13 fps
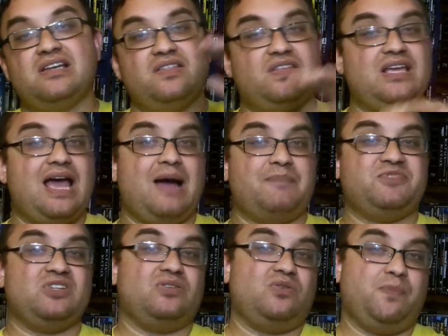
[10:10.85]
the
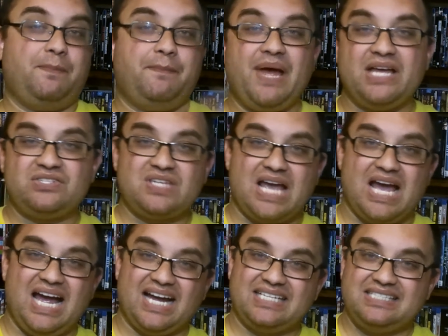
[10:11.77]
absolute best
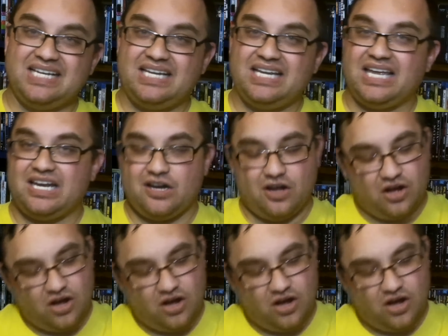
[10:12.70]
acting and